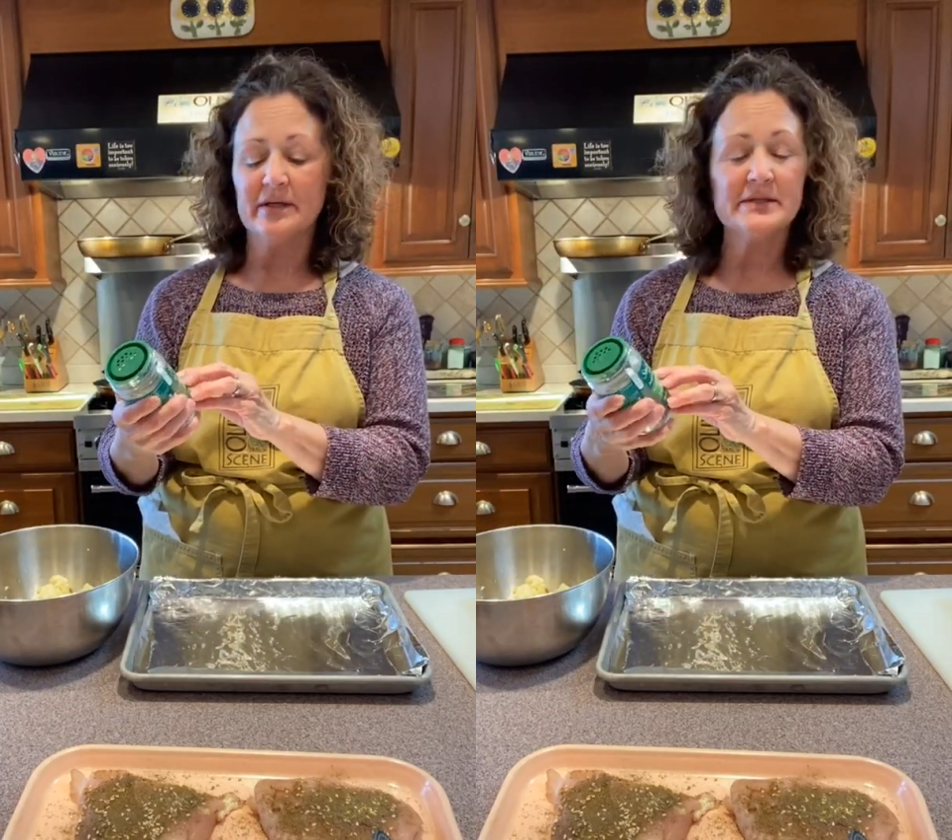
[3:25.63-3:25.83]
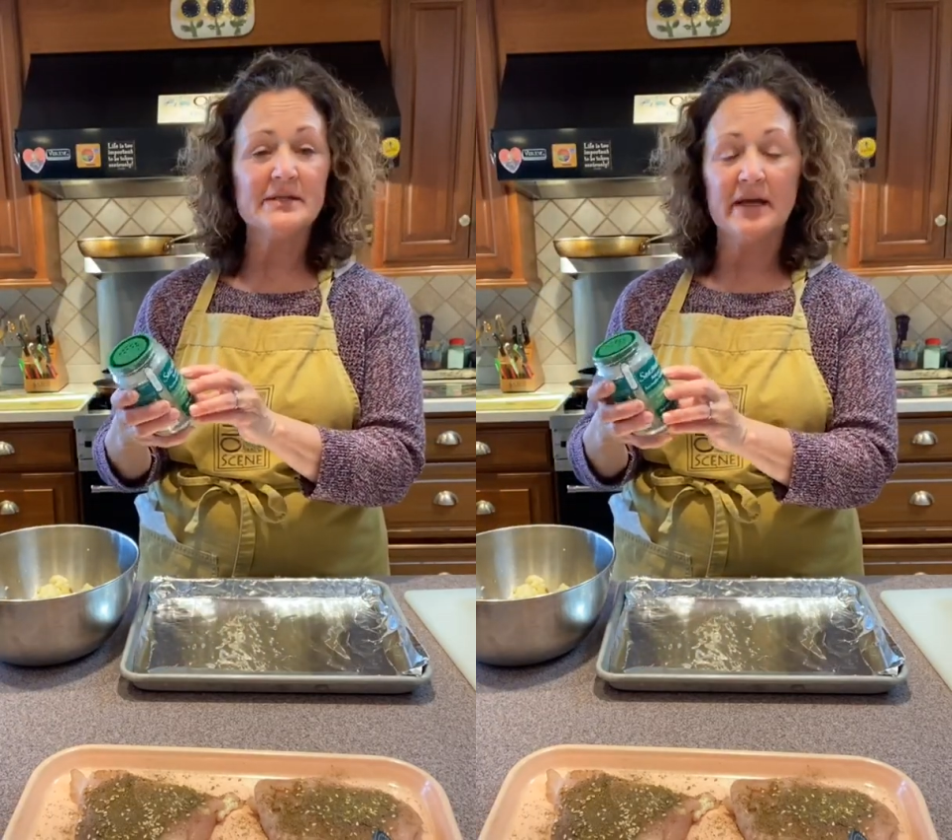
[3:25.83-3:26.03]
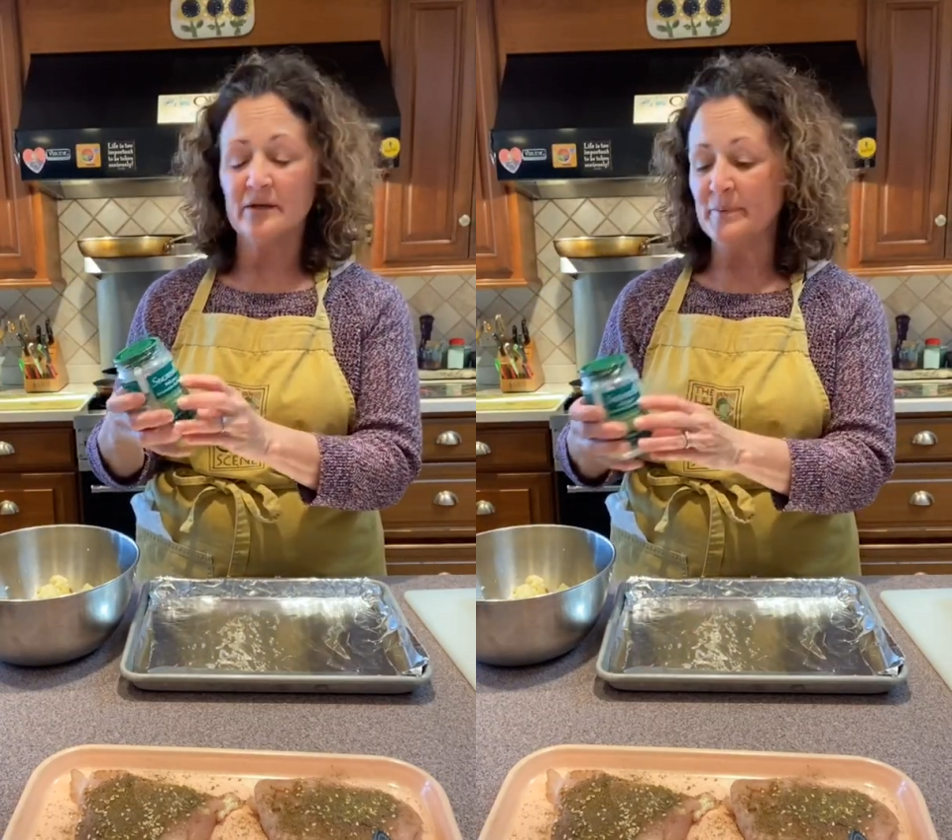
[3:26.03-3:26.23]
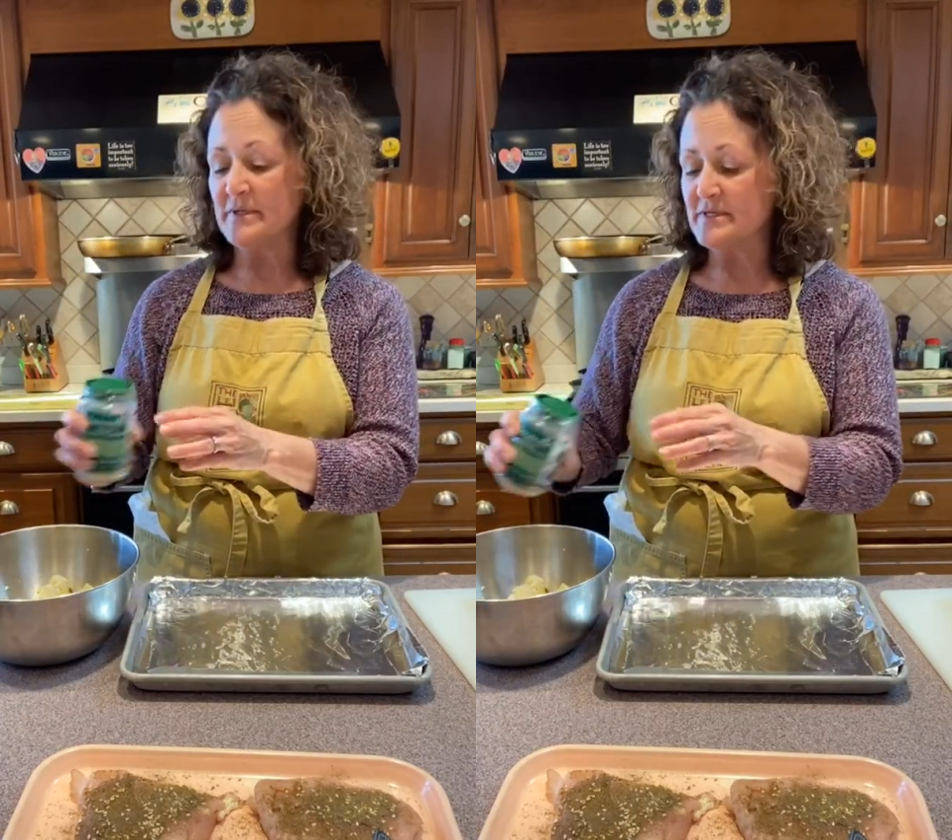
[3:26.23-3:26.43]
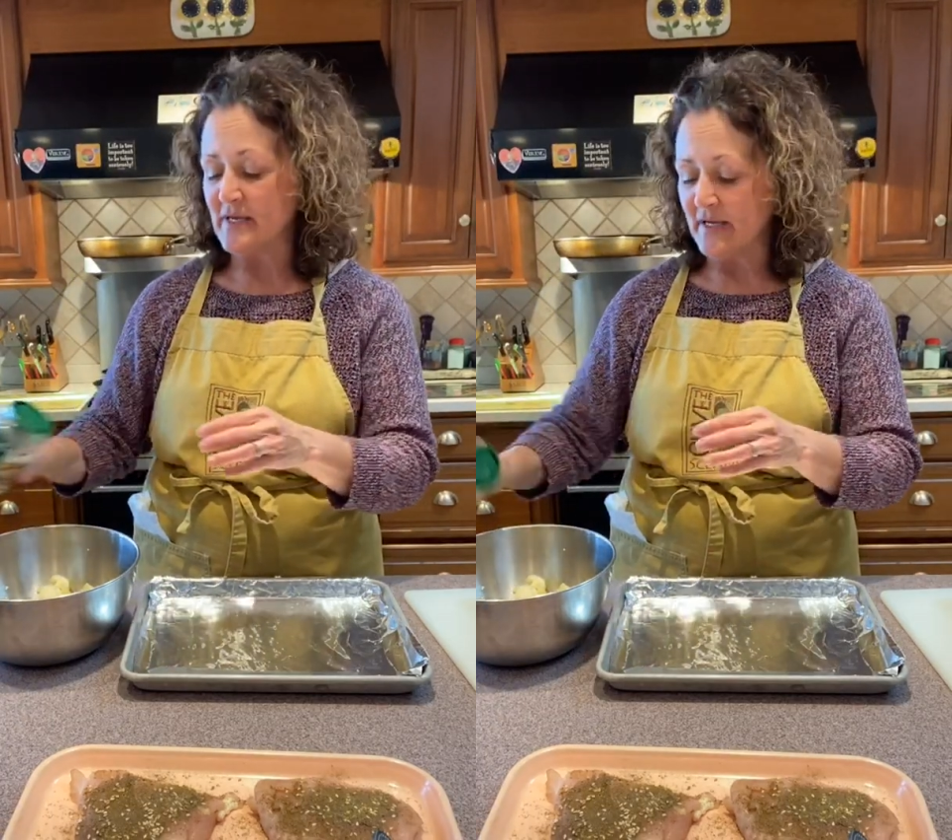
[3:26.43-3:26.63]
It's got a little bit of
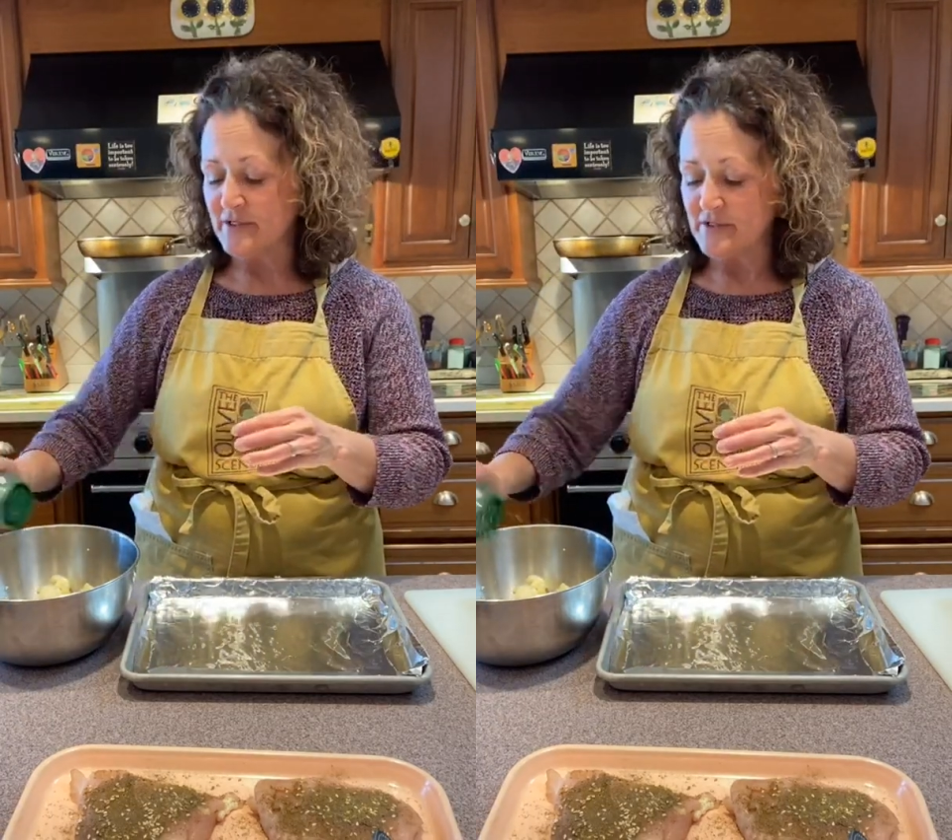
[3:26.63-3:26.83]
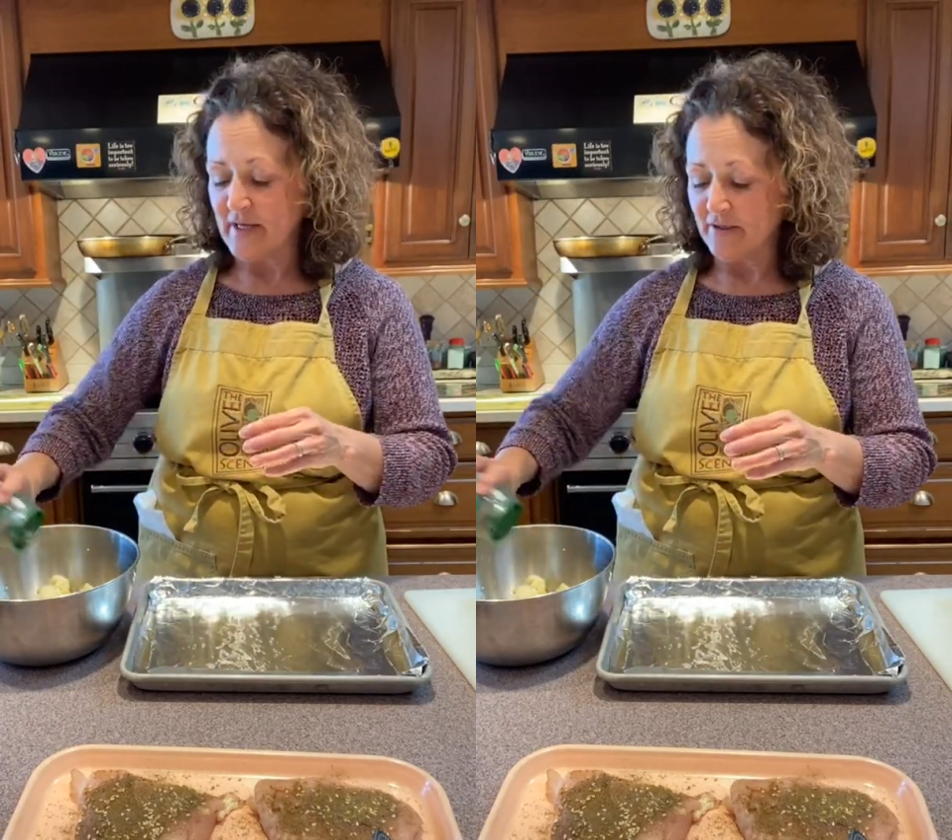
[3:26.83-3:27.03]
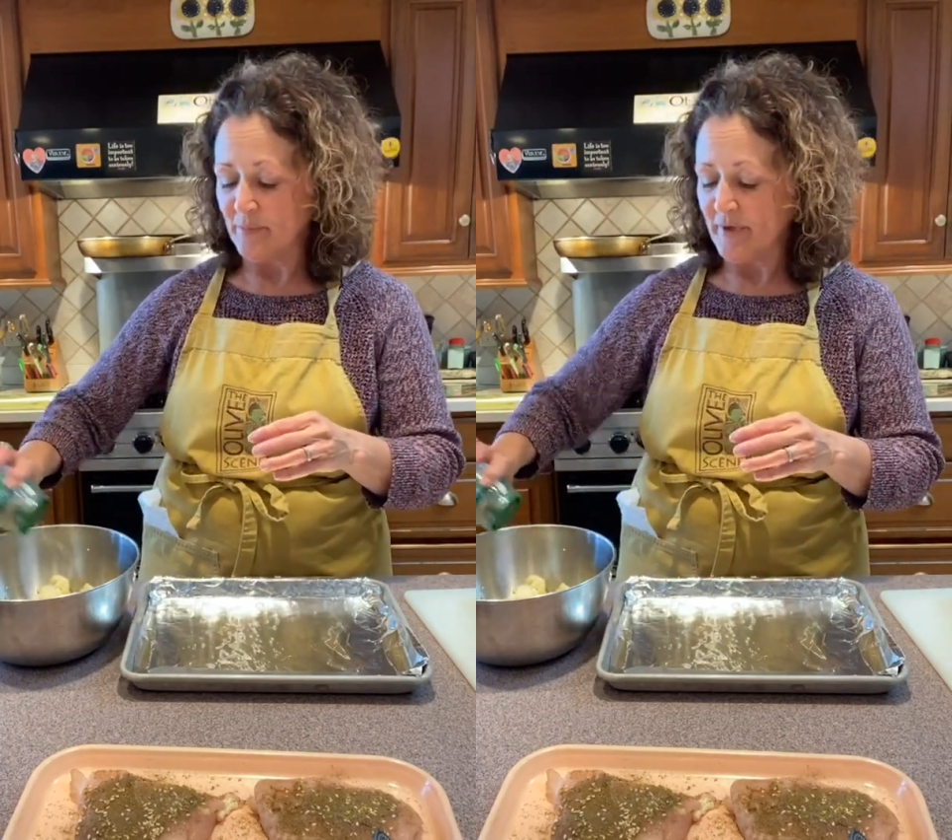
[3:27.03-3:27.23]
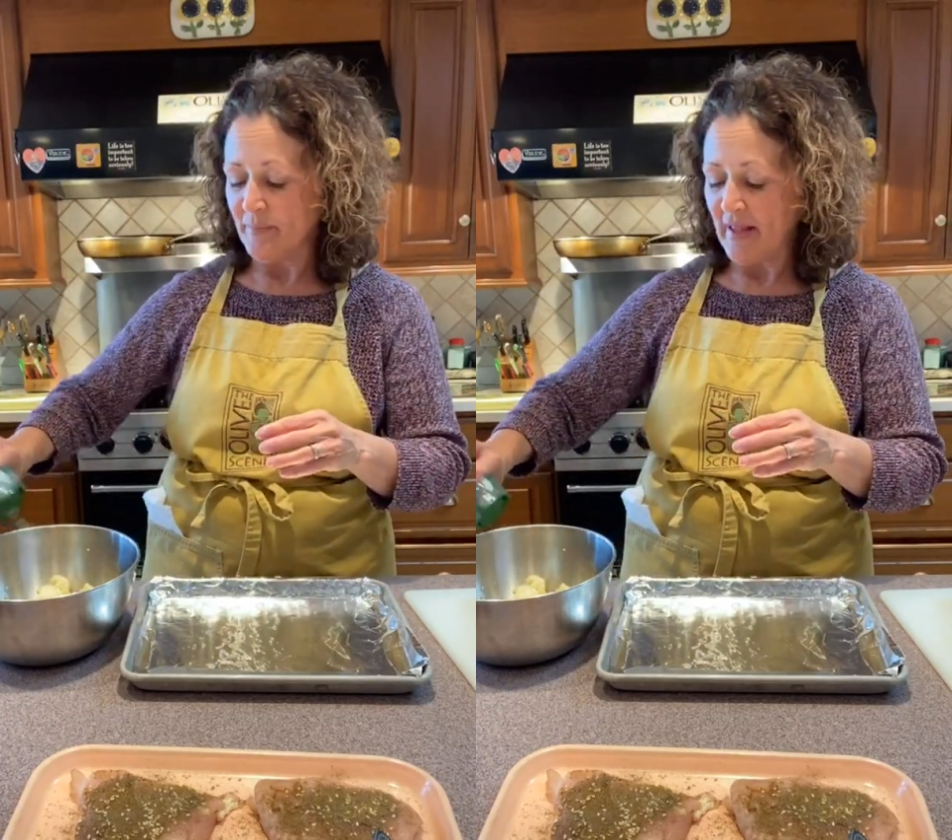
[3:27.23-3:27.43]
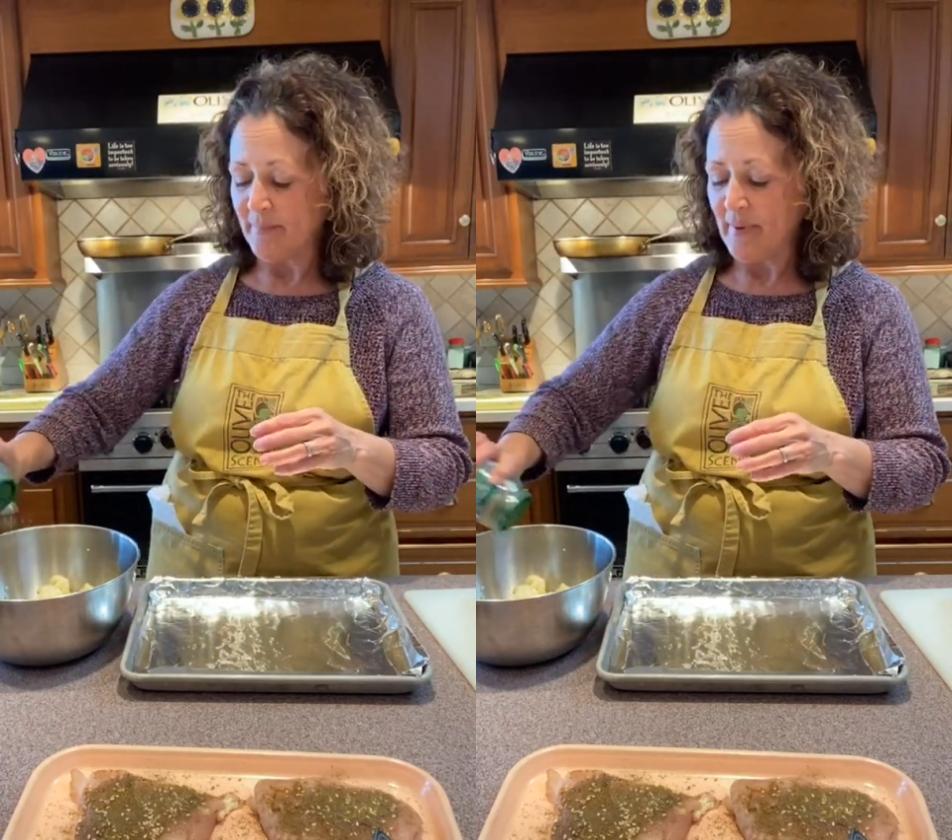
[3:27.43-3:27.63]
sage. It's got a little bit of
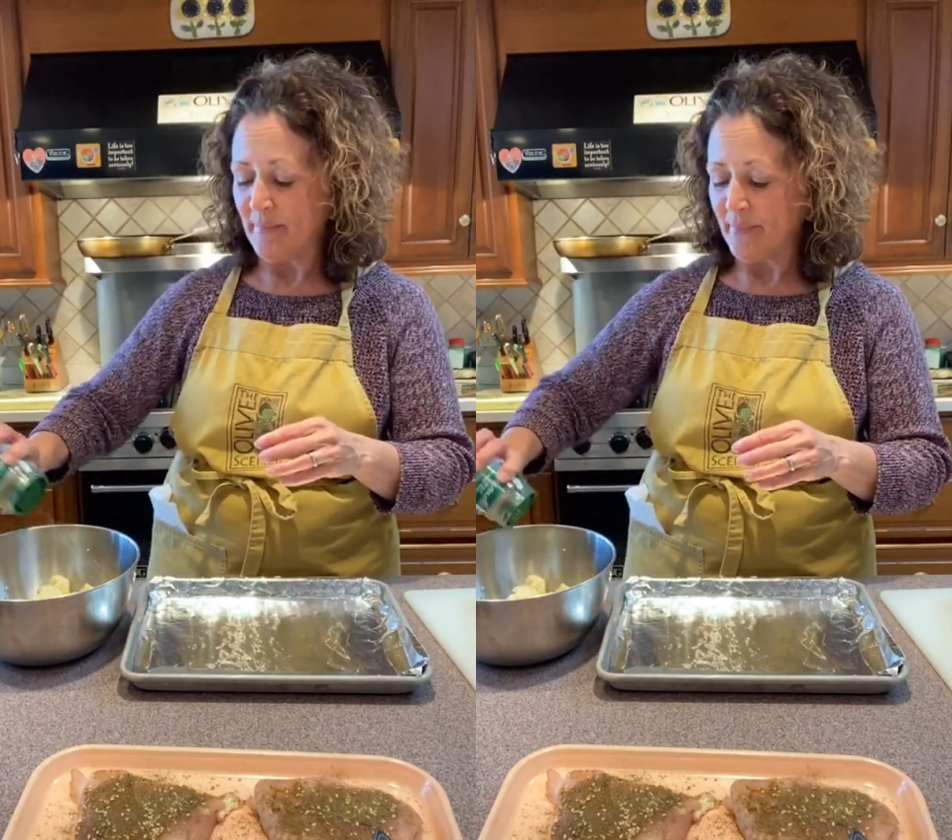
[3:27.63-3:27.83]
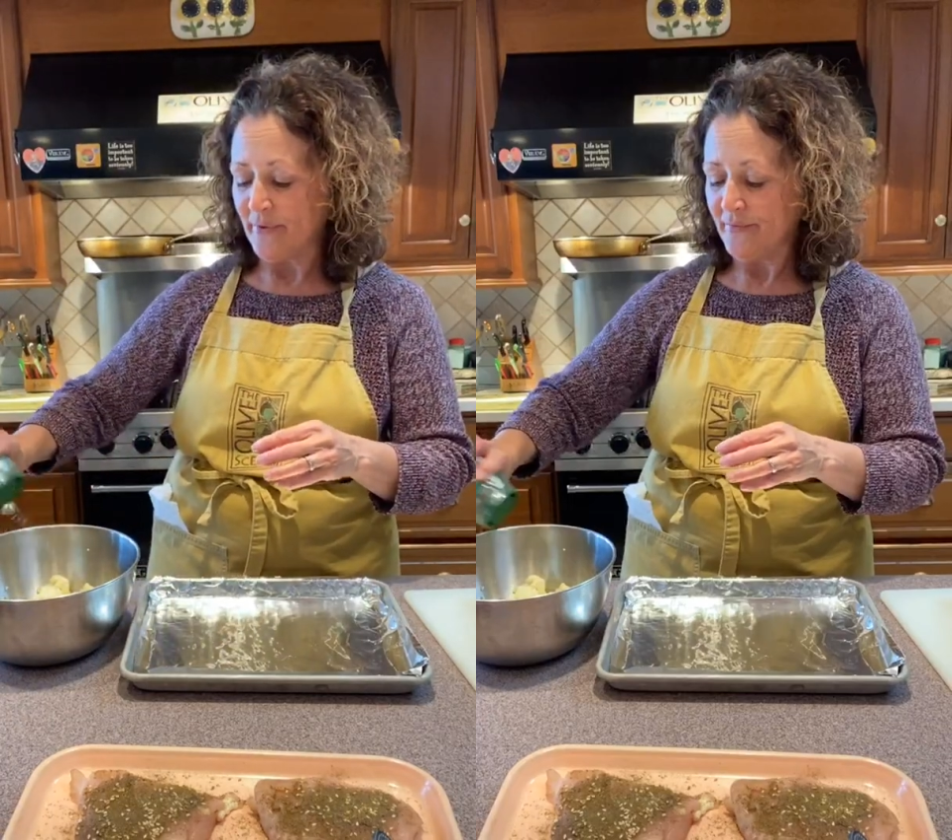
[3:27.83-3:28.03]
black pepper.